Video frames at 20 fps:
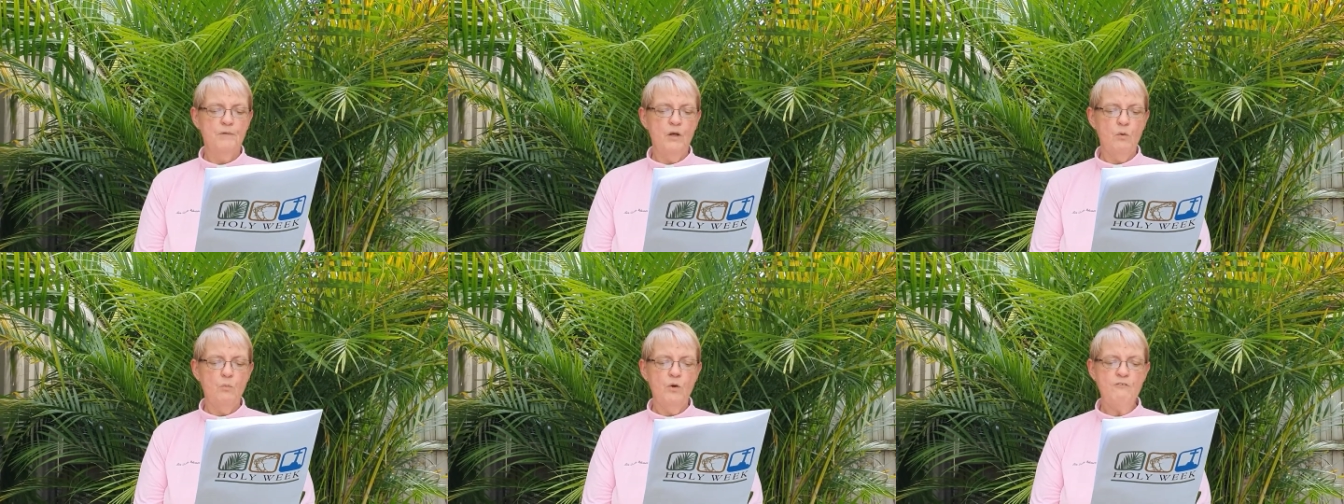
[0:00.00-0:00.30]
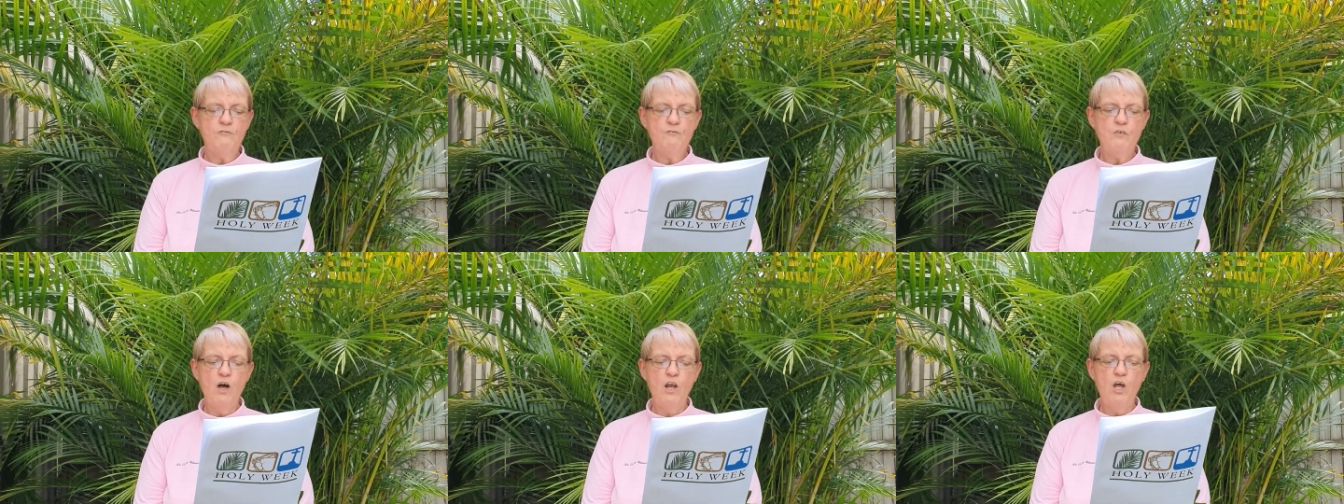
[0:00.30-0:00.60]
We
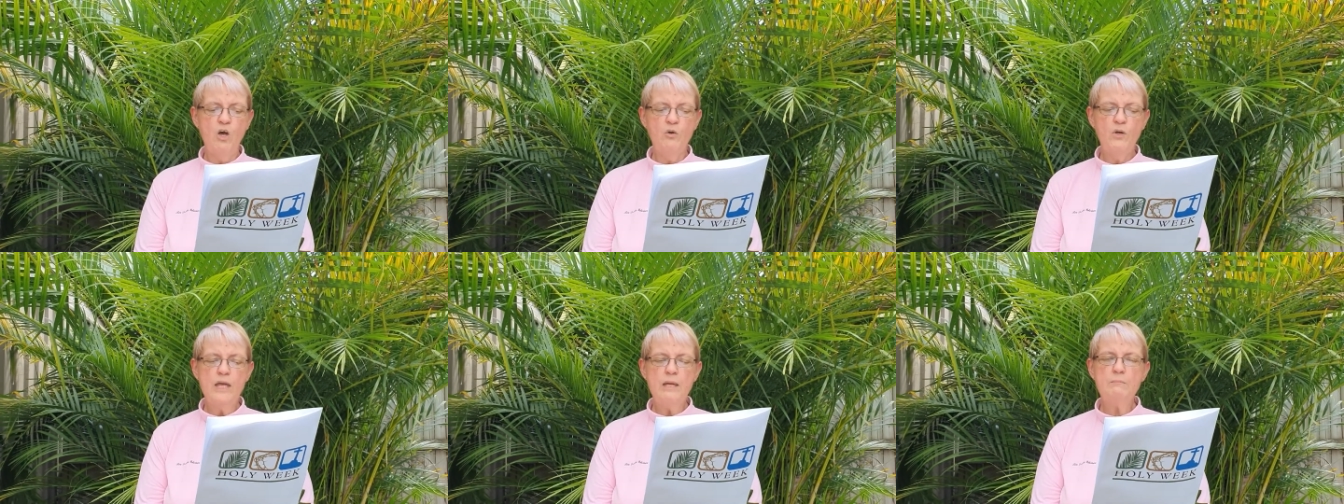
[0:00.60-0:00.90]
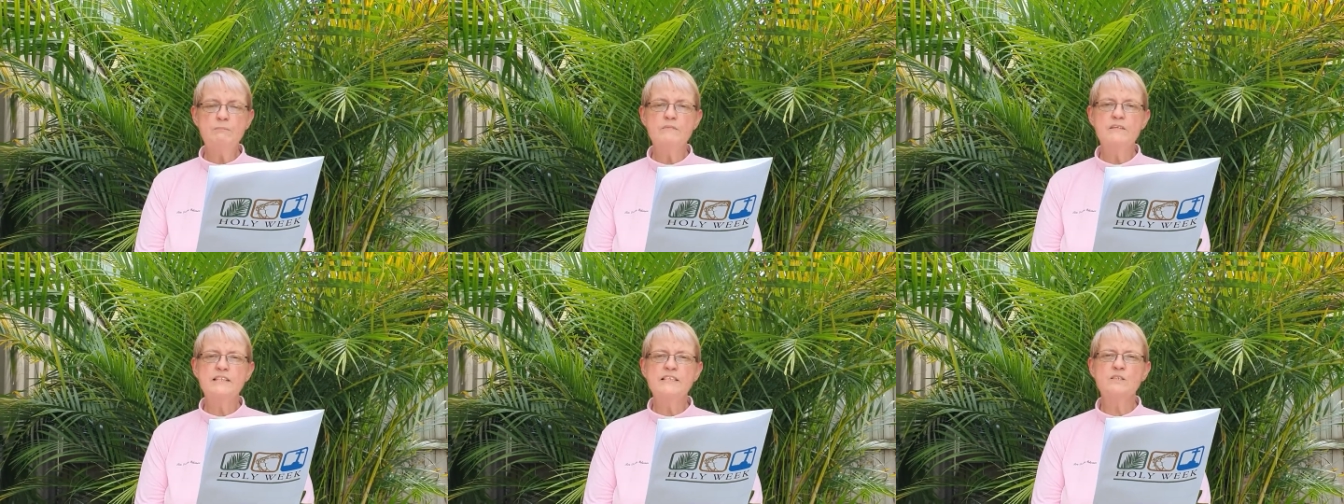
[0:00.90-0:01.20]
follow
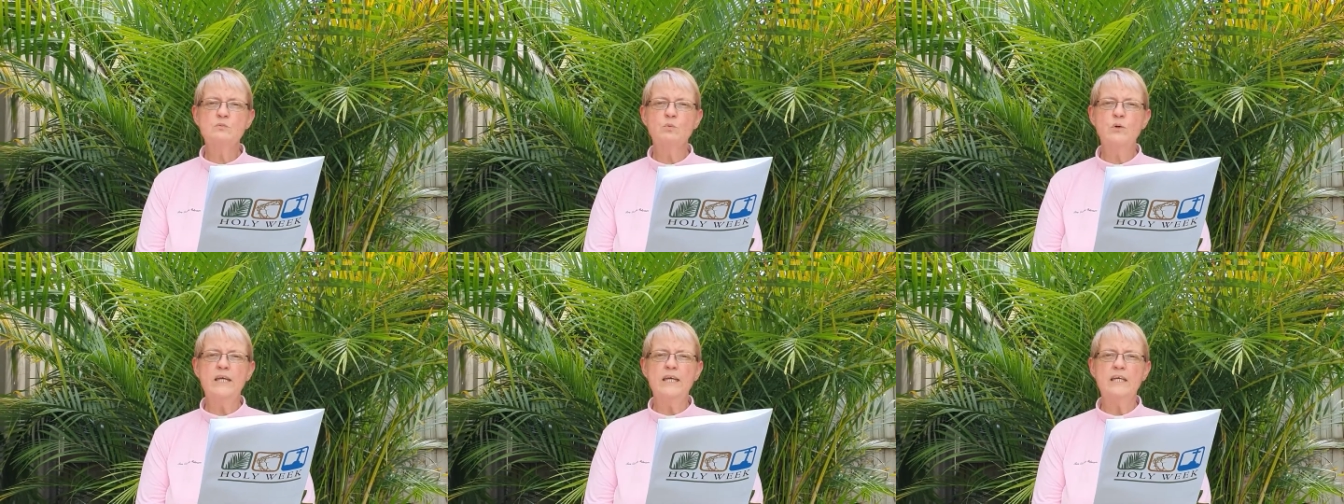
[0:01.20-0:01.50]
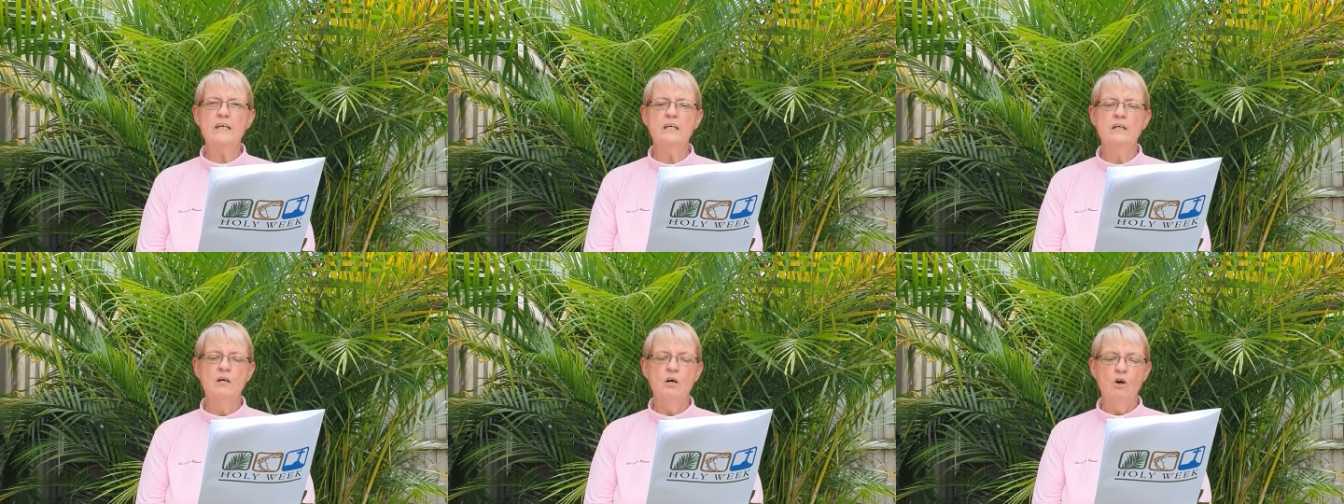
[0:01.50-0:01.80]
him this
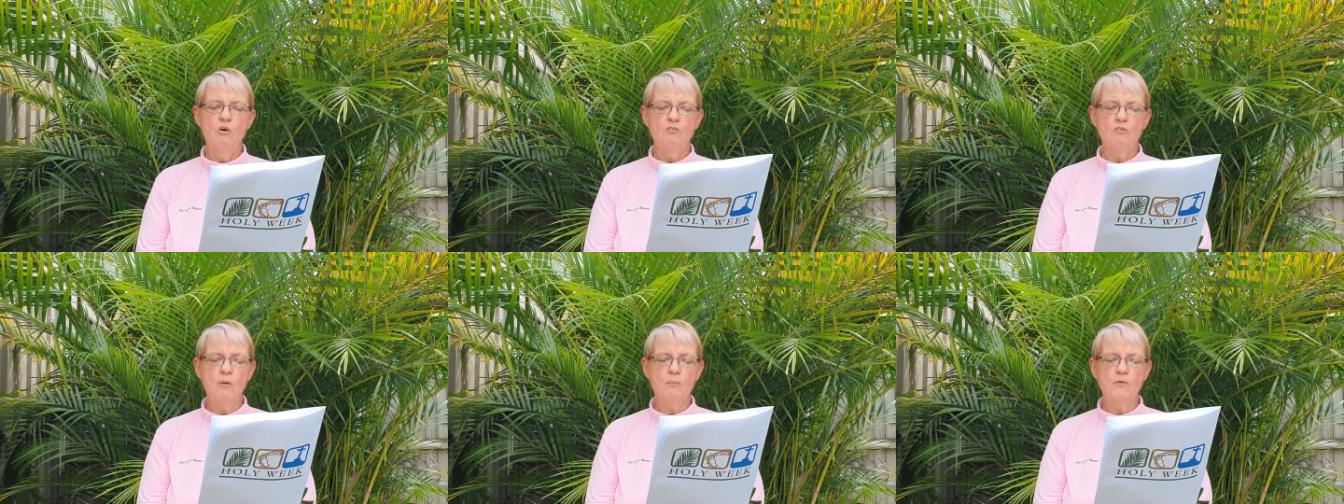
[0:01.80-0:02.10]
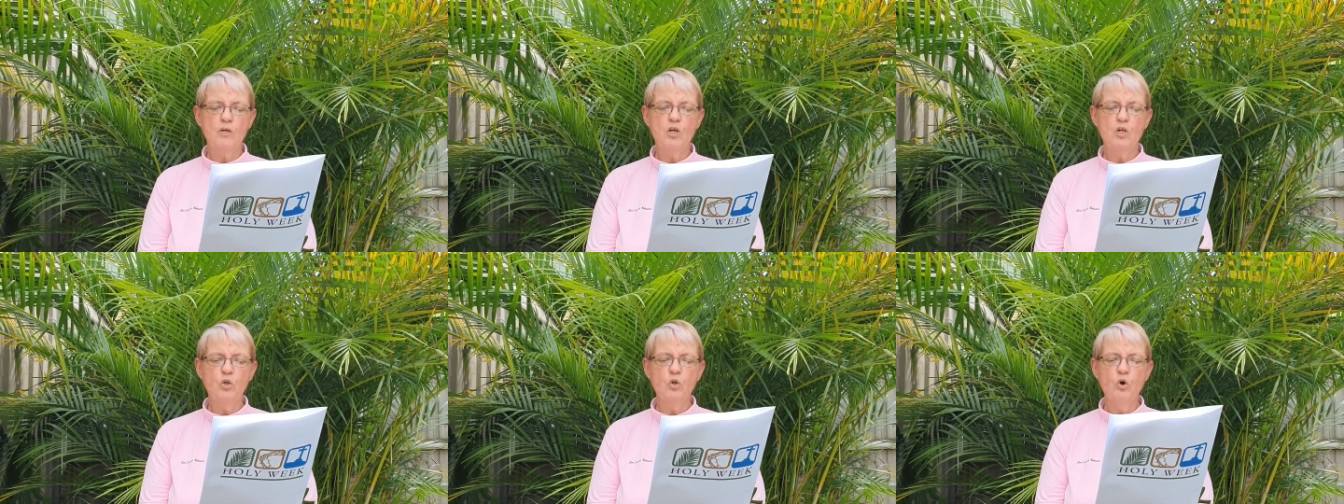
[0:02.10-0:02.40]
week from the
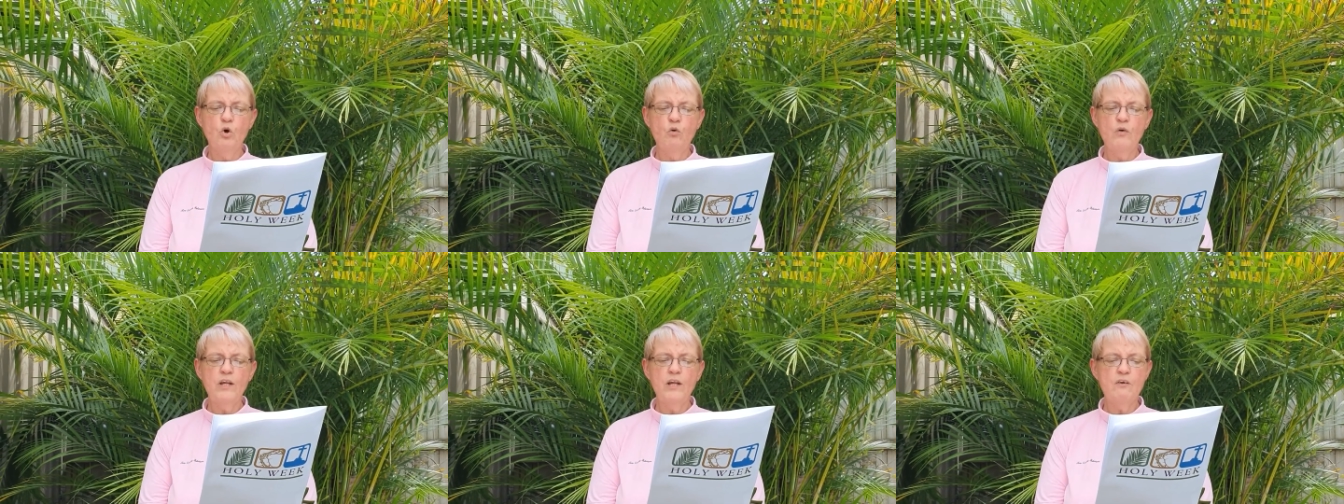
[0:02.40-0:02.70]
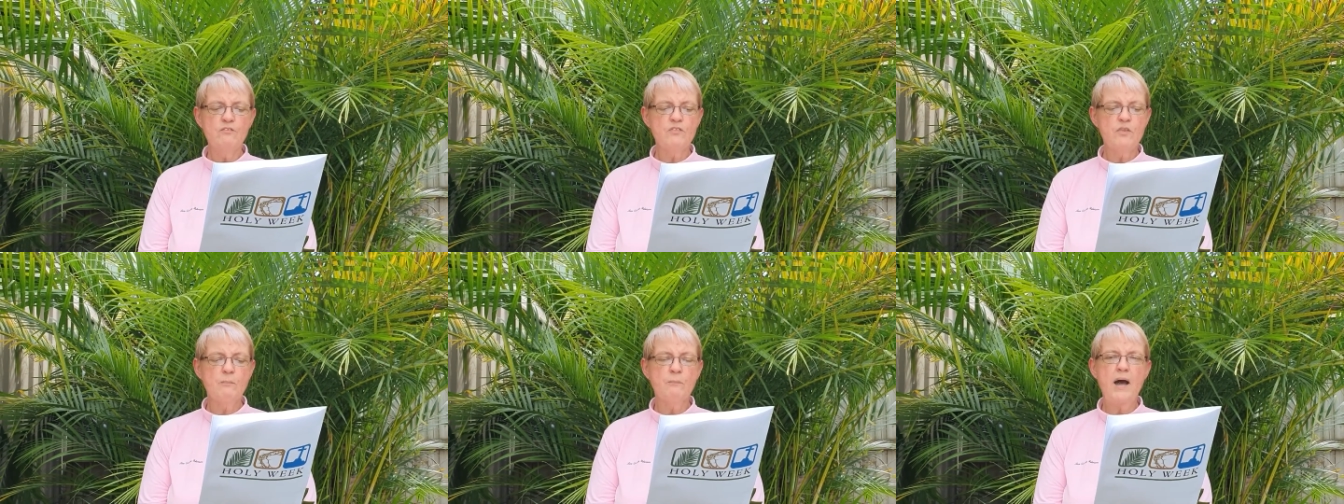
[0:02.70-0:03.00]
glory
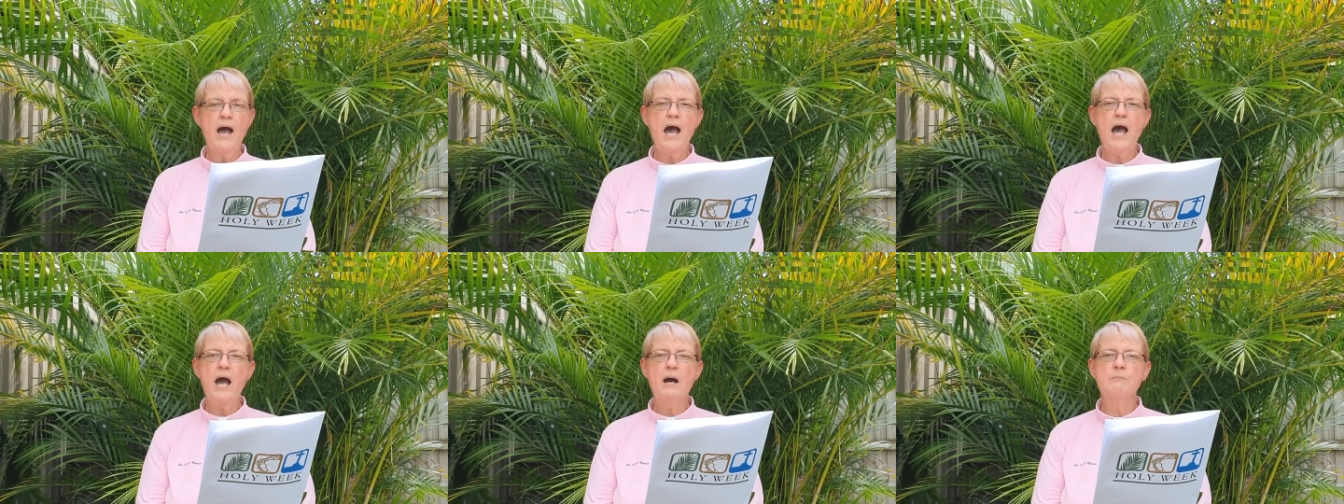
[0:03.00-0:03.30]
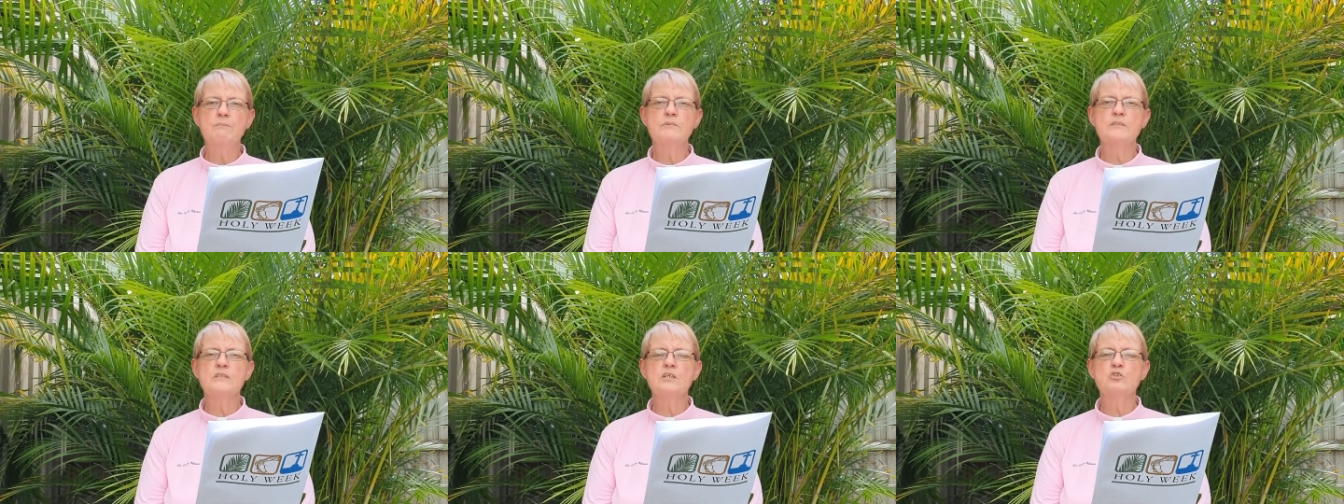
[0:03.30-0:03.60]
of the
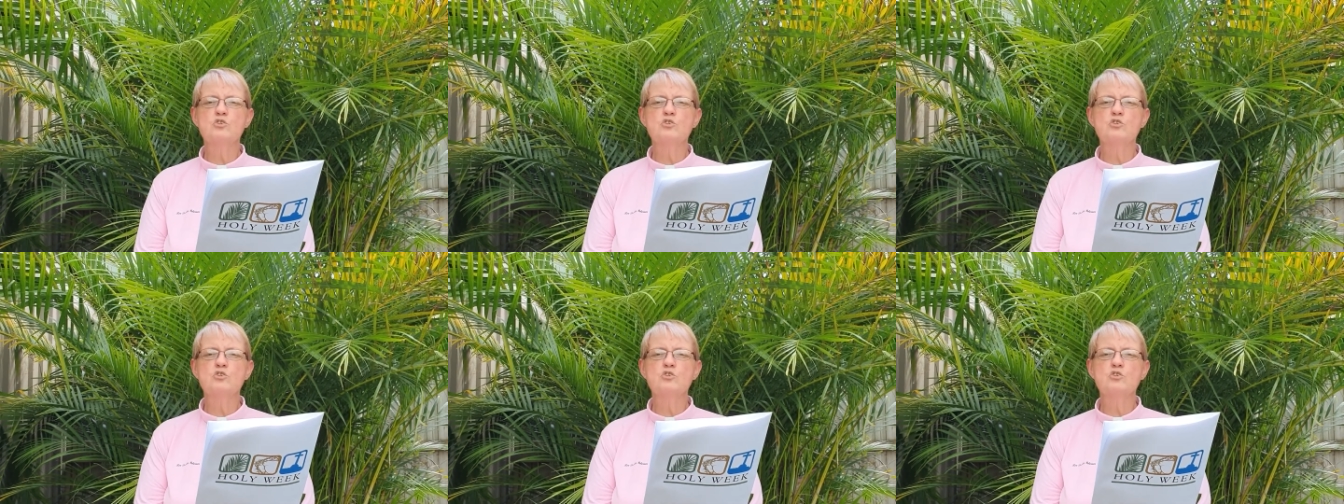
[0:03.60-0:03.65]
palms